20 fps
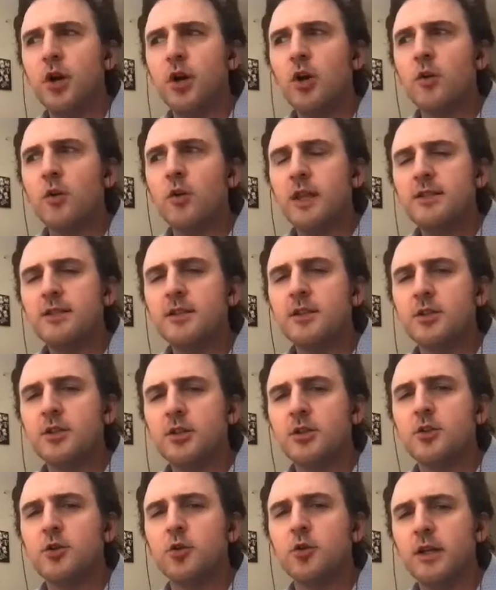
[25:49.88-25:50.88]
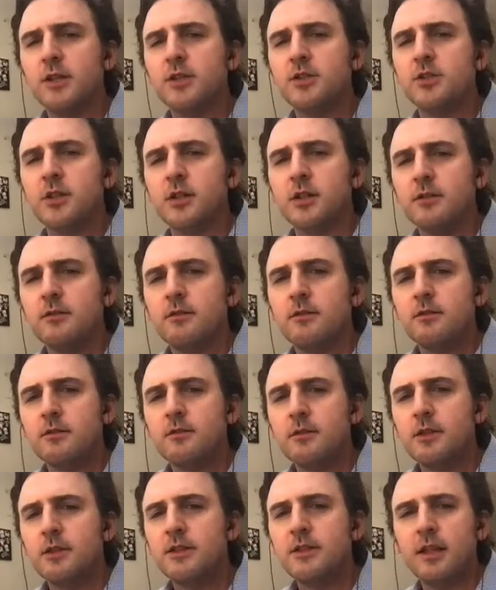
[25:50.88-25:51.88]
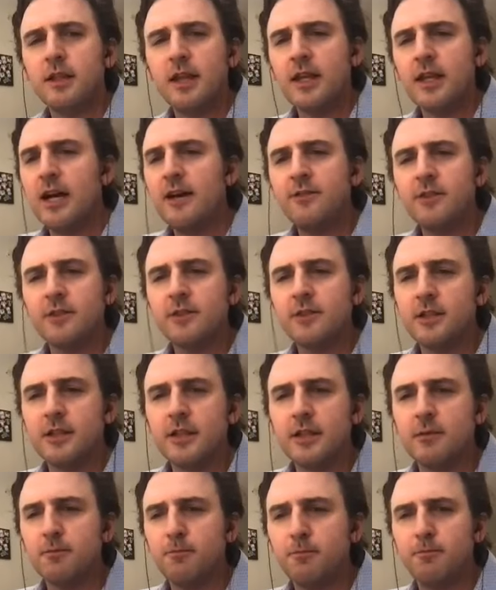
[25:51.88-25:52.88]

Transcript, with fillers: know. That's a good question. Because like the obviously,